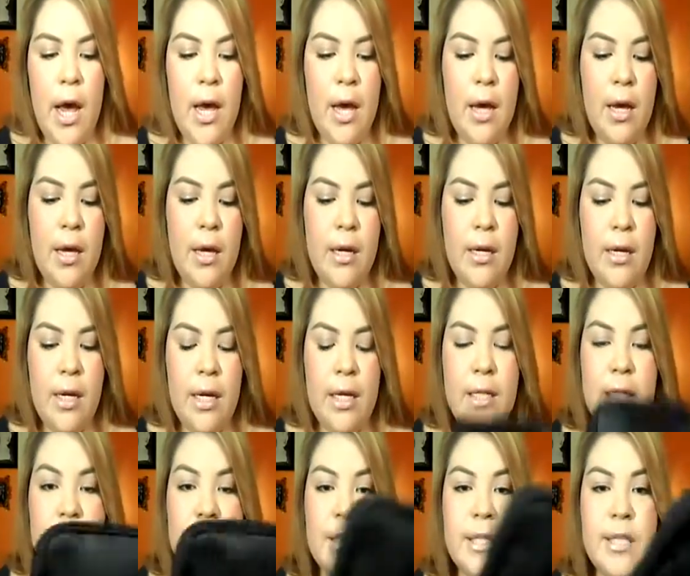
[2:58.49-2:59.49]
and
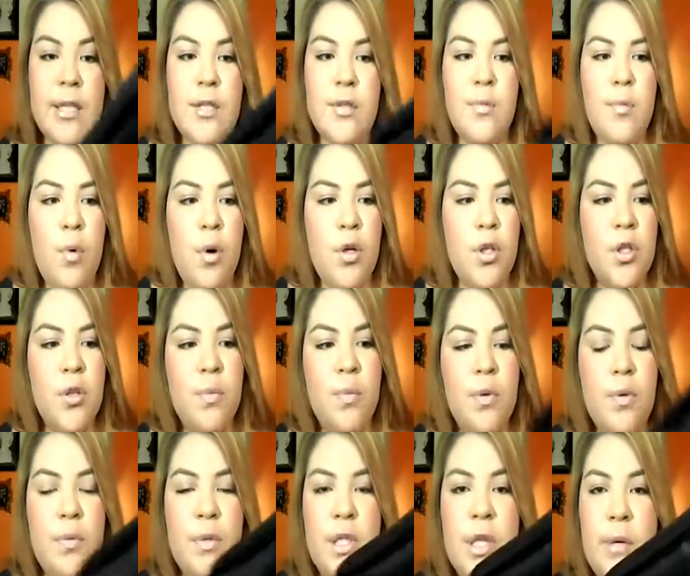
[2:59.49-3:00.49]
it says that it's
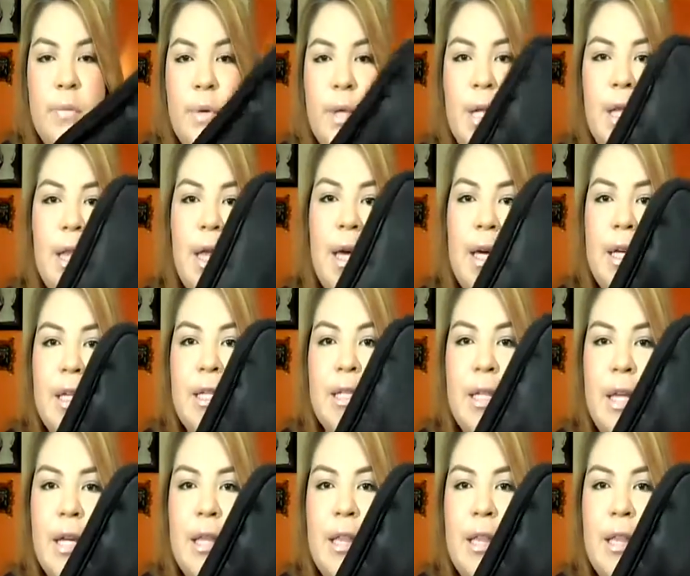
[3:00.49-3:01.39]
washable, which I really like.